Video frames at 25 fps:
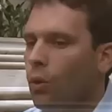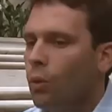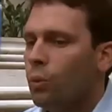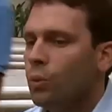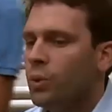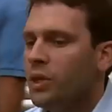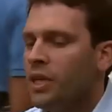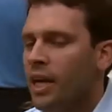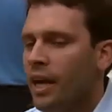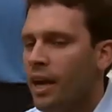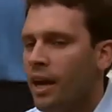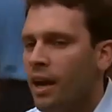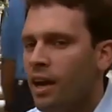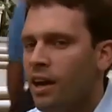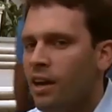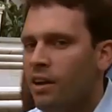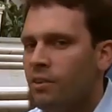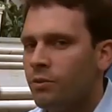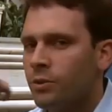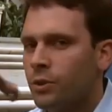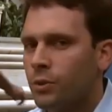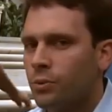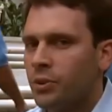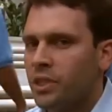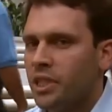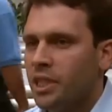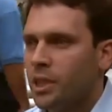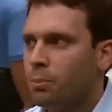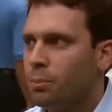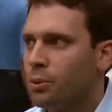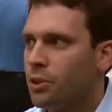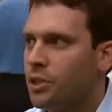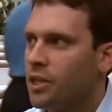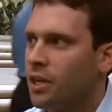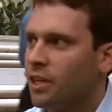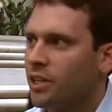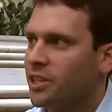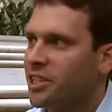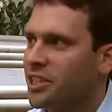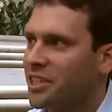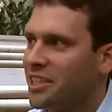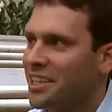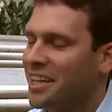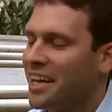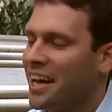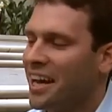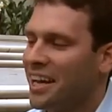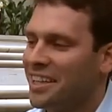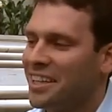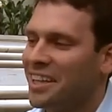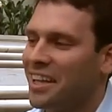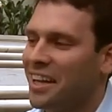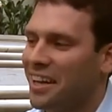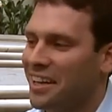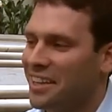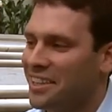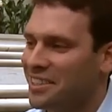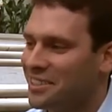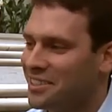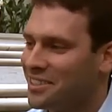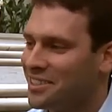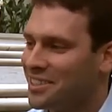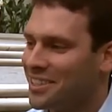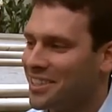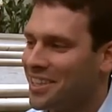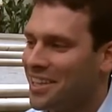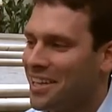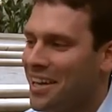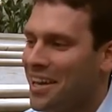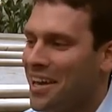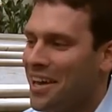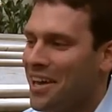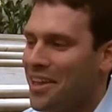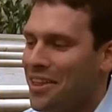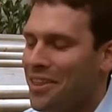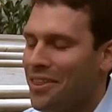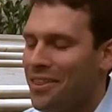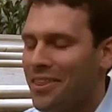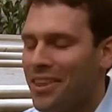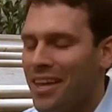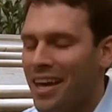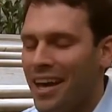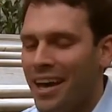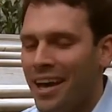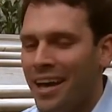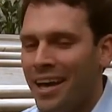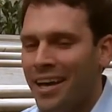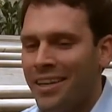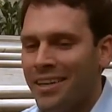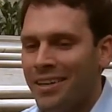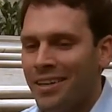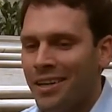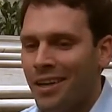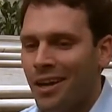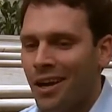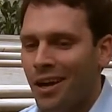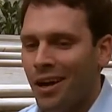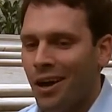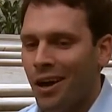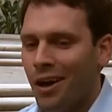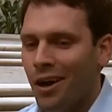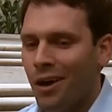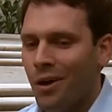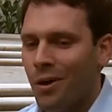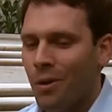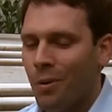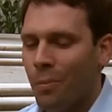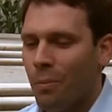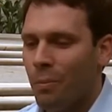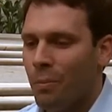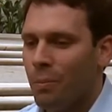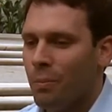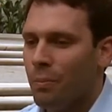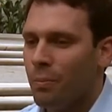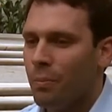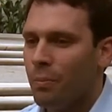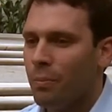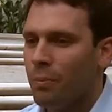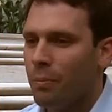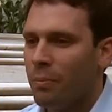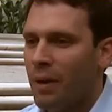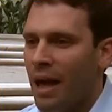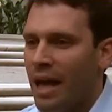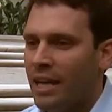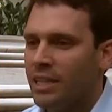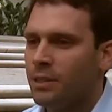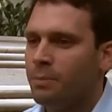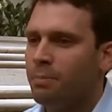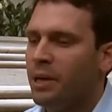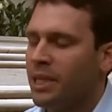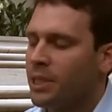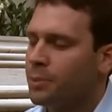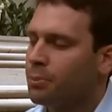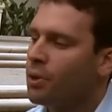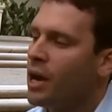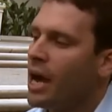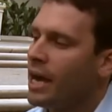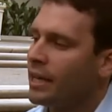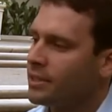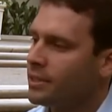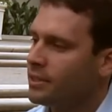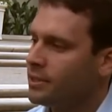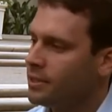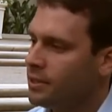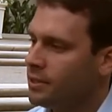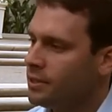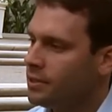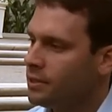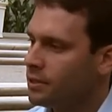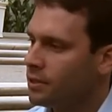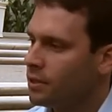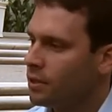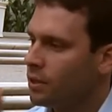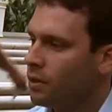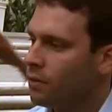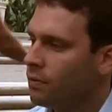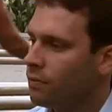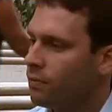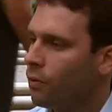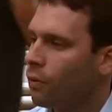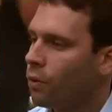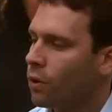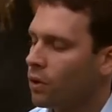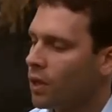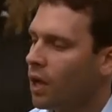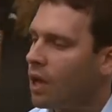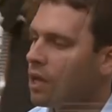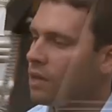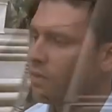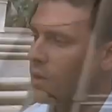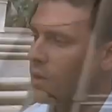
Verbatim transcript: We have green production guidelines that has best practices for a lot